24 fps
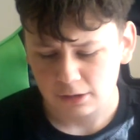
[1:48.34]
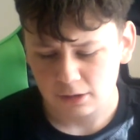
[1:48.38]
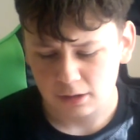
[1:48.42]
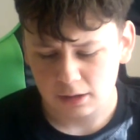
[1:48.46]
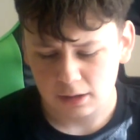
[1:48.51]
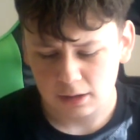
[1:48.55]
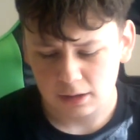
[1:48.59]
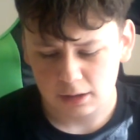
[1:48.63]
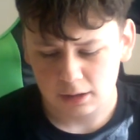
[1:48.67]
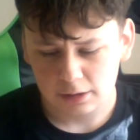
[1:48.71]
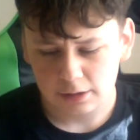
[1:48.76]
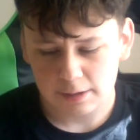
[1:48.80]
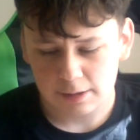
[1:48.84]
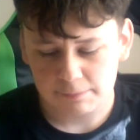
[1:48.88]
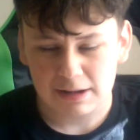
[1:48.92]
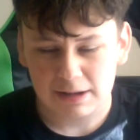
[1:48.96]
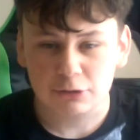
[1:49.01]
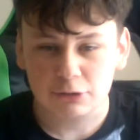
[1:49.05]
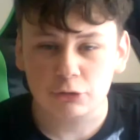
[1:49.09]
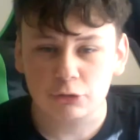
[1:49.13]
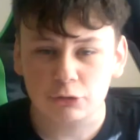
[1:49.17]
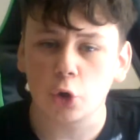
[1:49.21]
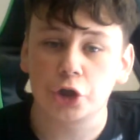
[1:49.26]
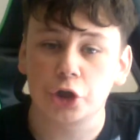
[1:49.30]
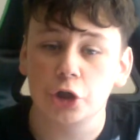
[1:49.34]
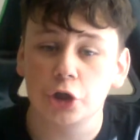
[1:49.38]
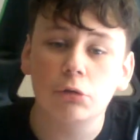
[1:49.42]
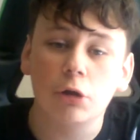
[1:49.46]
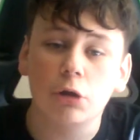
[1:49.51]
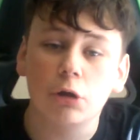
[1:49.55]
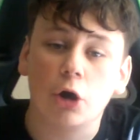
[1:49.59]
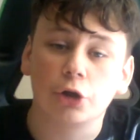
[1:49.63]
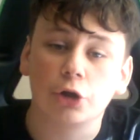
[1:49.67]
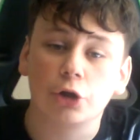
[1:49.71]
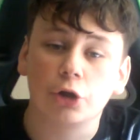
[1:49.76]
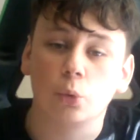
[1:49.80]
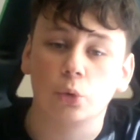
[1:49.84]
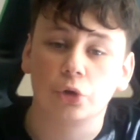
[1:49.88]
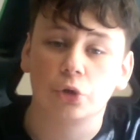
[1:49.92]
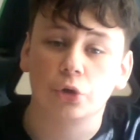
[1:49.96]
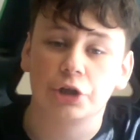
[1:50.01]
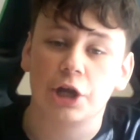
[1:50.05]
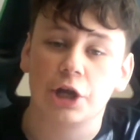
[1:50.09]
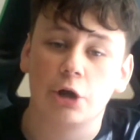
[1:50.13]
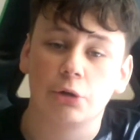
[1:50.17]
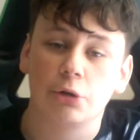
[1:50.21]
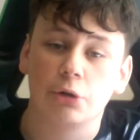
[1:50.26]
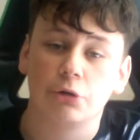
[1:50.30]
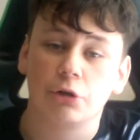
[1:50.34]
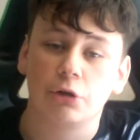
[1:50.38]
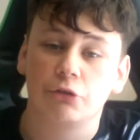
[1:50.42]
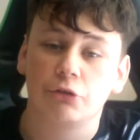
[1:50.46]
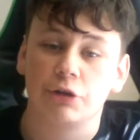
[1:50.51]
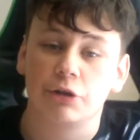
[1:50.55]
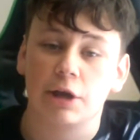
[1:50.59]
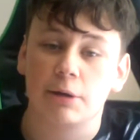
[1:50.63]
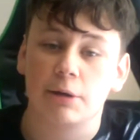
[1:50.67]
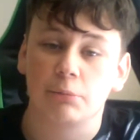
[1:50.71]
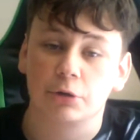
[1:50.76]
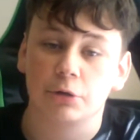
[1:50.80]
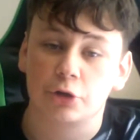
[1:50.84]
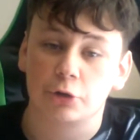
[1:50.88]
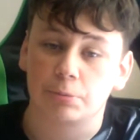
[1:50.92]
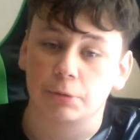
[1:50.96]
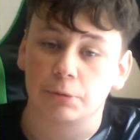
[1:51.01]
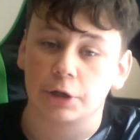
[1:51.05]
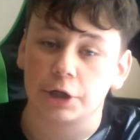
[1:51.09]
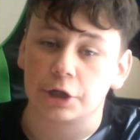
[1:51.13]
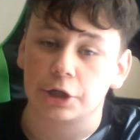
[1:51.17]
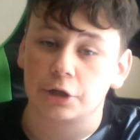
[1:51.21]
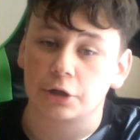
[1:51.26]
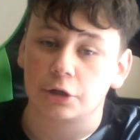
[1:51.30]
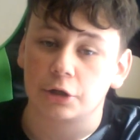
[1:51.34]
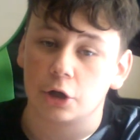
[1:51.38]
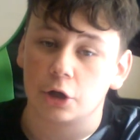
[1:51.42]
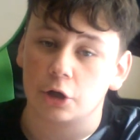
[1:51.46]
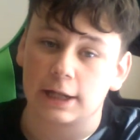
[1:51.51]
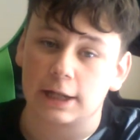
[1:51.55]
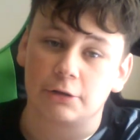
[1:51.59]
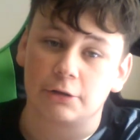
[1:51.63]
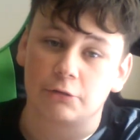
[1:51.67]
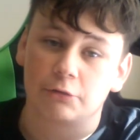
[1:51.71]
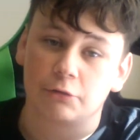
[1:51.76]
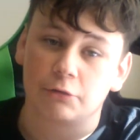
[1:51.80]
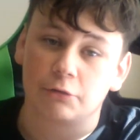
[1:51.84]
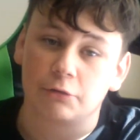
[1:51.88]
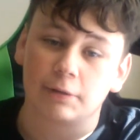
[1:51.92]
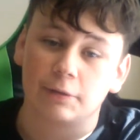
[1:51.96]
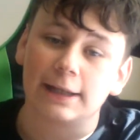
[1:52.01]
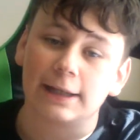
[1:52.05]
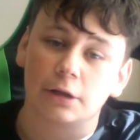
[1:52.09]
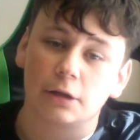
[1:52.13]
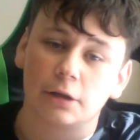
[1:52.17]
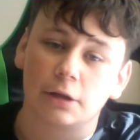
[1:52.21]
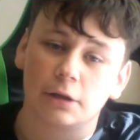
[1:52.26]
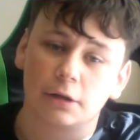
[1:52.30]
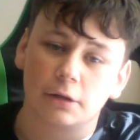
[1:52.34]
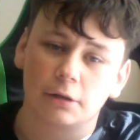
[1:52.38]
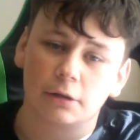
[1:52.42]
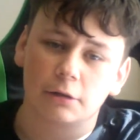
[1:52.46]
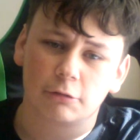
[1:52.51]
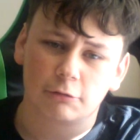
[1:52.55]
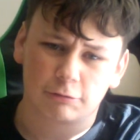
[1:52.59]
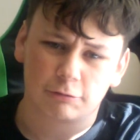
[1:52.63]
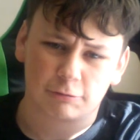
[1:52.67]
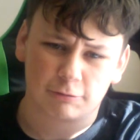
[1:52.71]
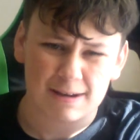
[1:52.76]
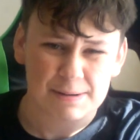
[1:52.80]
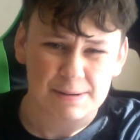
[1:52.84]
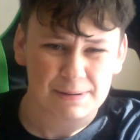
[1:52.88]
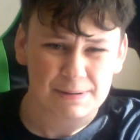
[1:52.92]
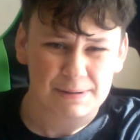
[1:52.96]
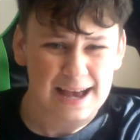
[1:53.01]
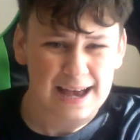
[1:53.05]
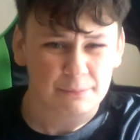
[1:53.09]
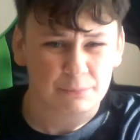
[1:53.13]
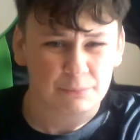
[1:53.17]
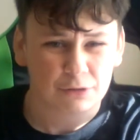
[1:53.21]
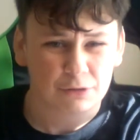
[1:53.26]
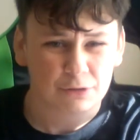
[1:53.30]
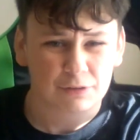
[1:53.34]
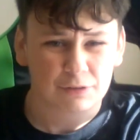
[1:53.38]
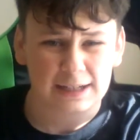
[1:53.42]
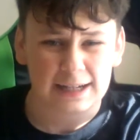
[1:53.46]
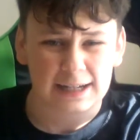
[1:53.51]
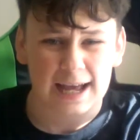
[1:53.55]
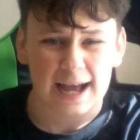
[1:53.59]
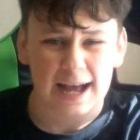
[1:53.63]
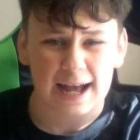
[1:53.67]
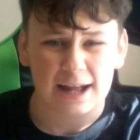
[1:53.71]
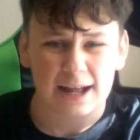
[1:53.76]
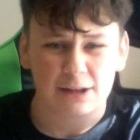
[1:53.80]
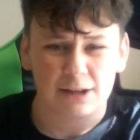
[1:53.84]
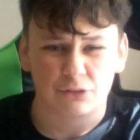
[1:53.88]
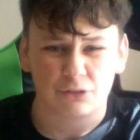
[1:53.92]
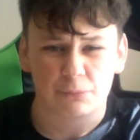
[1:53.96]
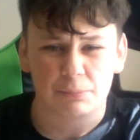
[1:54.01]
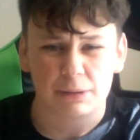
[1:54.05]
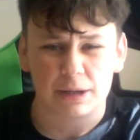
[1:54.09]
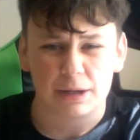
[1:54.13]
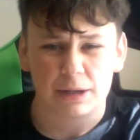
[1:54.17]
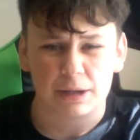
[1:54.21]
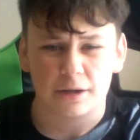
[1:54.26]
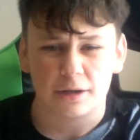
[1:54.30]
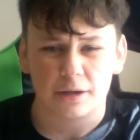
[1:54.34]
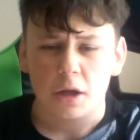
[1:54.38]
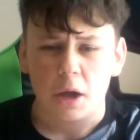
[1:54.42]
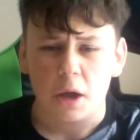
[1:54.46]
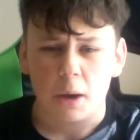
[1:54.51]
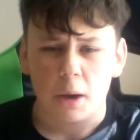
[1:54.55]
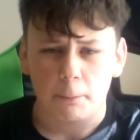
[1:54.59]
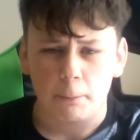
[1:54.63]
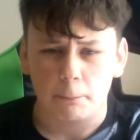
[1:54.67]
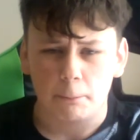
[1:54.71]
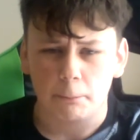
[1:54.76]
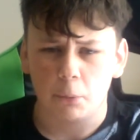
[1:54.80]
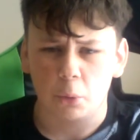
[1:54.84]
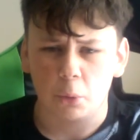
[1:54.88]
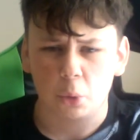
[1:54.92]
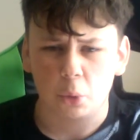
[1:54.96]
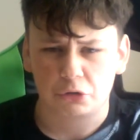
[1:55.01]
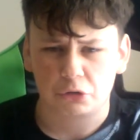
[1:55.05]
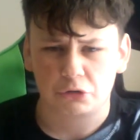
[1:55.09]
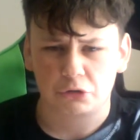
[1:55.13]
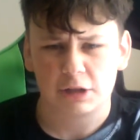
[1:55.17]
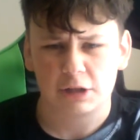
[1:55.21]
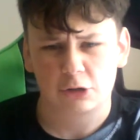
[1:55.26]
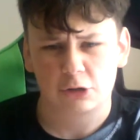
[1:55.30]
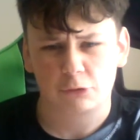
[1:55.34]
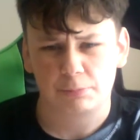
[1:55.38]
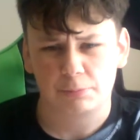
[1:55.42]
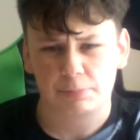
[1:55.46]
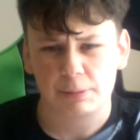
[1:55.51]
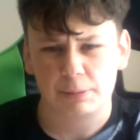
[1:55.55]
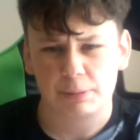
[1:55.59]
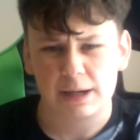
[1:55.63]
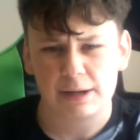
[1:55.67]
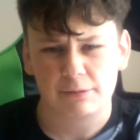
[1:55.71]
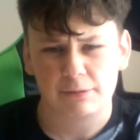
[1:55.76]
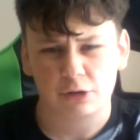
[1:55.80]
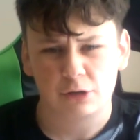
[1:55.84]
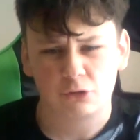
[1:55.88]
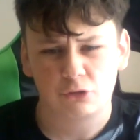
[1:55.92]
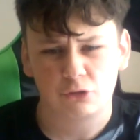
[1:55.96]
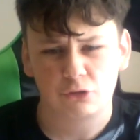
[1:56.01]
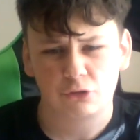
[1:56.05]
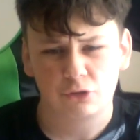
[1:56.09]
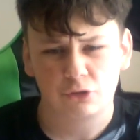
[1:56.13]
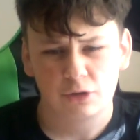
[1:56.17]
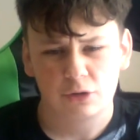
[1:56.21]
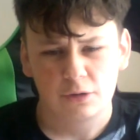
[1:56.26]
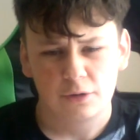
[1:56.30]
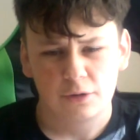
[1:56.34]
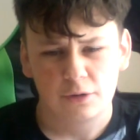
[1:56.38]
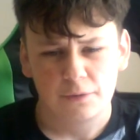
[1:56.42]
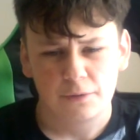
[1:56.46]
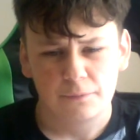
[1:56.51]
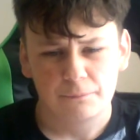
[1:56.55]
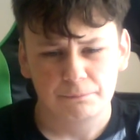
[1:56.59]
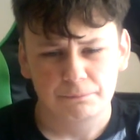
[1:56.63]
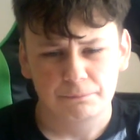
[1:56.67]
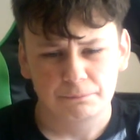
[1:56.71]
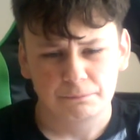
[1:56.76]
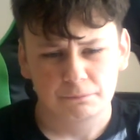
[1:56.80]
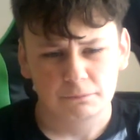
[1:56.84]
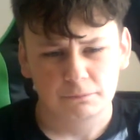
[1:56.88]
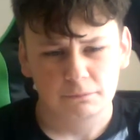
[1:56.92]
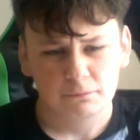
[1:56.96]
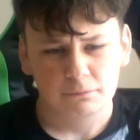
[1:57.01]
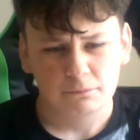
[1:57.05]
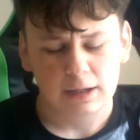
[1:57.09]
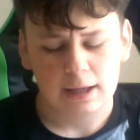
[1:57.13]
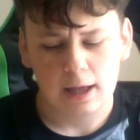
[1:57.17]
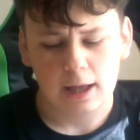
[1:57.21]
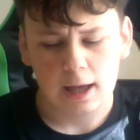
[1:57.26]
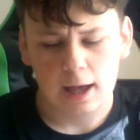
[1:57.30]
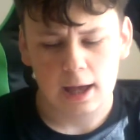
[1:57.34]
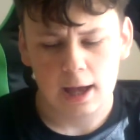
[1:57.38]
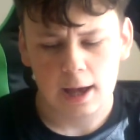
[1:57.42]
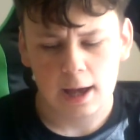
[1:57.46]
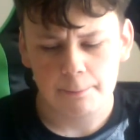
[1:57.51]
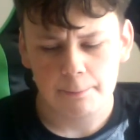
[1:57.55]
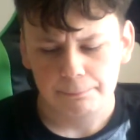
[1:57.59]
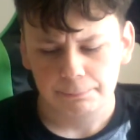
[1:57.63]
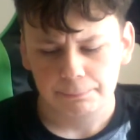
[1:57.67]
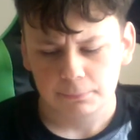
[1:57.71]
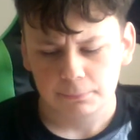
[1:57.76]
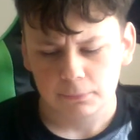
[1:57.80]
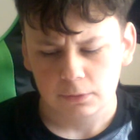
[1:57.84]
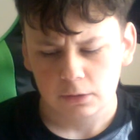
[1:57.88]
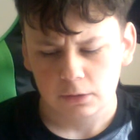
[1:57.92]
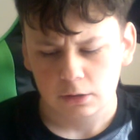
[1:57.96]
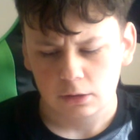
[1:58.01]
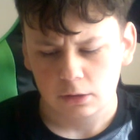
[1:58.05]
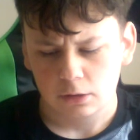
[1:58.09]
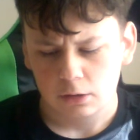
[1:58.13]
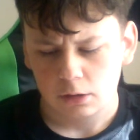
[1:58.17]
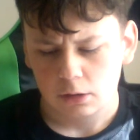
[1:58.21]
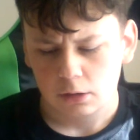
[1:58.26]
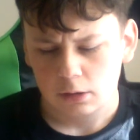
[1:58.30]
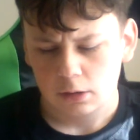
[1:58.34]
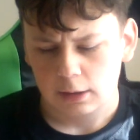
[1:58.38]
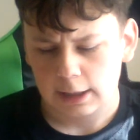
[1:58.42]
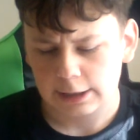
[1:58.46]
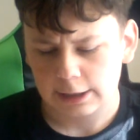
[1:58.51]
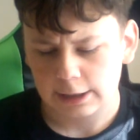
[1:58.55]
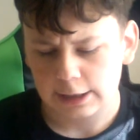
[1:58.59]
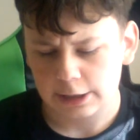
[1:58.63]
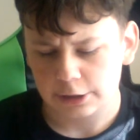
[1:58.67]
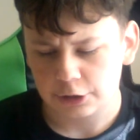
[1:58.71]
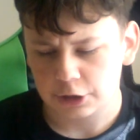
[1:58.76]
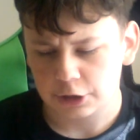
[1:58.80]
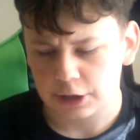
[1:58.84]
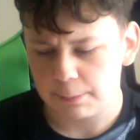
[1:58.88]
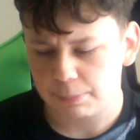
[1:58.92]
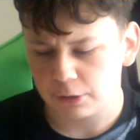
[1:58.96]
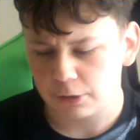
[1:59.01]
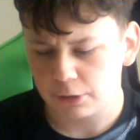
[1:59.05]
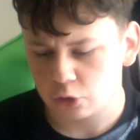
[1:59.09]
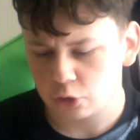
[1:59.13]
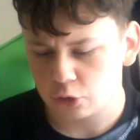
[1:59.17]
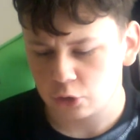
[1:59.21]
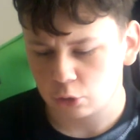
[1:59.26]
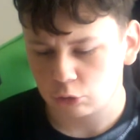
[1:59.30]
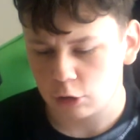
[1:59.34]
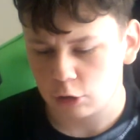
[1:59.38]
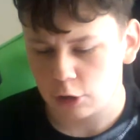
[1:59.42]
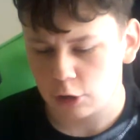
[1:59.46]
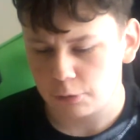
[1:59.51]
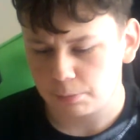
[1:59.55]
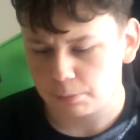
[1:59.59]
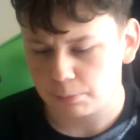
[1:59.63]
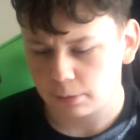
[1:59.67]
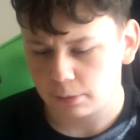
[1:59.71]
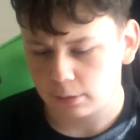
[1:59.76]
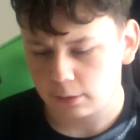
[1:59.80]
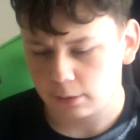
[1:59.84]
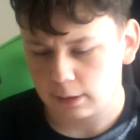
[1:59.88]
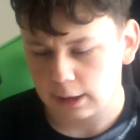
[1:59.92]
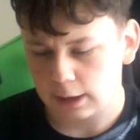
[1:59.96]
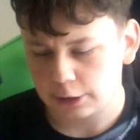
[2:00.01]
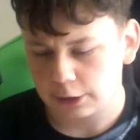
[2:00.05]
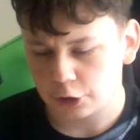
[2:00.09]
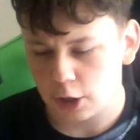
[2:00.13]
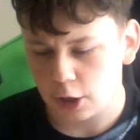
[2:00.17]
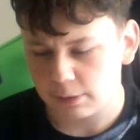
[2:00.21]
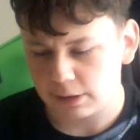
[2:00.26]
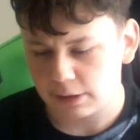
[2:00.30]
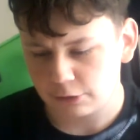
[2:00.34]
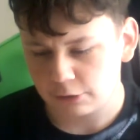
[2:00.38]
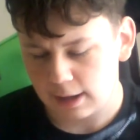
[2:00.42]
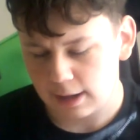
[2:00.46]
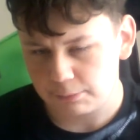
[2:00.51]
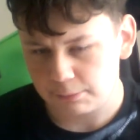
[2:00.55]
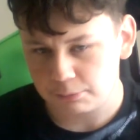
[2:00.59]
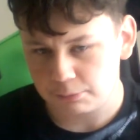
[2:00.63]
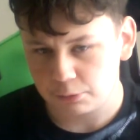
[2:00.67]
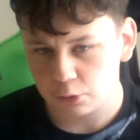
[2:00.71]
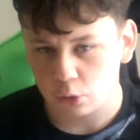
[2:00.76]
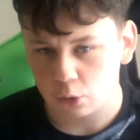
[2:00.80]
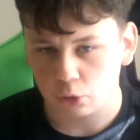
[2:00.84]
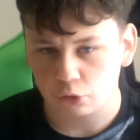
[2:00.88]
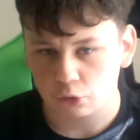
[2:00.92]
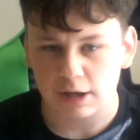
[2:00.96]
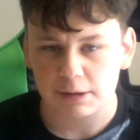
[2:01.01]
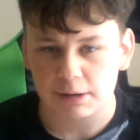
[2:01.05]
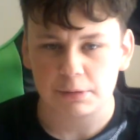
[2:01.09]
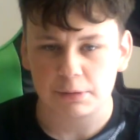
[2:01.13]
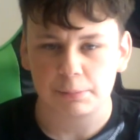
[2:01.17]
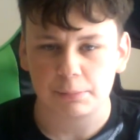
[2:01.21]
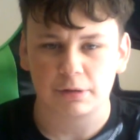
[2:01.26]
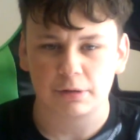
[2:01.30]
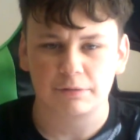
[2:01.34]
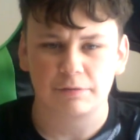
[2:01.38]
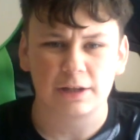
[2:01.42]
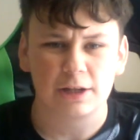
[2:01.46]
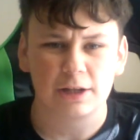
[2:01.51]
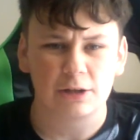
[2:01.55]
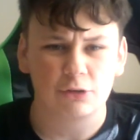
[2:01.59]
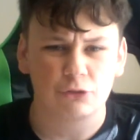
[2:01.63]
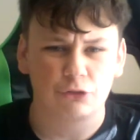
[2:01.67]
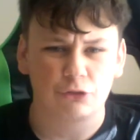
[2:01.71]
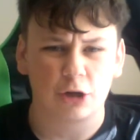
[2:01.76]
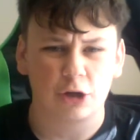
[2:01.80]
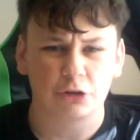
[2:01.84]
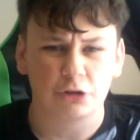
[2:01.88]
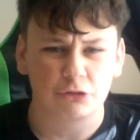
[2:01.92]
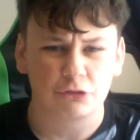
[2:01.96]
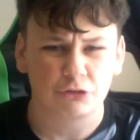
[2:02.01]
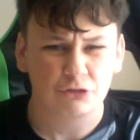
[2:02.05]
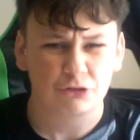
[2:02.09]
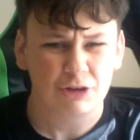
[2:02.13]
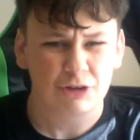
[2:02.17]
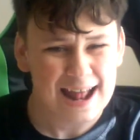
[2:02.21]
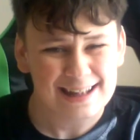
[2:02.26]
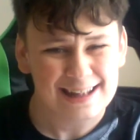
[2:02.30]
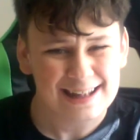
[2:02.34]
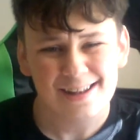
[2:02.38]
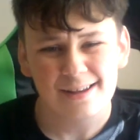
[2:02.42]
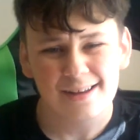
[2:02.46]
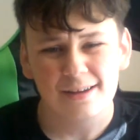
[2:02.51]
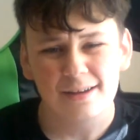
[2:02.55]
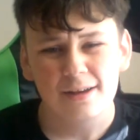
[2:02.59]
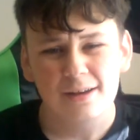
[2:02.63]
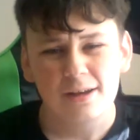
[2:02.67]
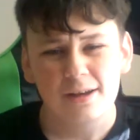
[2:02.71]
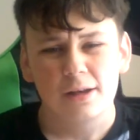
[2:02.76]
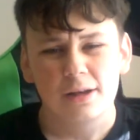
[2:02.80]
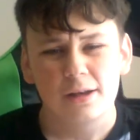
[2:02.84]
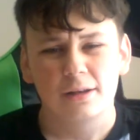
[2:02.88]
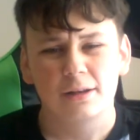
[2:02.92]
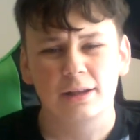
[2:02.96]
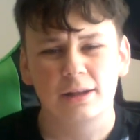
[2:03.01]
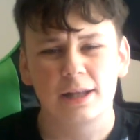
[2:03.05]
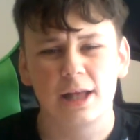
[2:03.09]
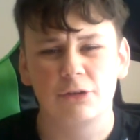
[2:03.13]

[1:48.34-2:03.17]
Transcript: They've actually got queue line audio this year, which is pretty good, and it's a really creepy atmosphere and it adds a bit more to the experience. And then you get put in your group and you go in to have your safety briefing inside the tent. There's like a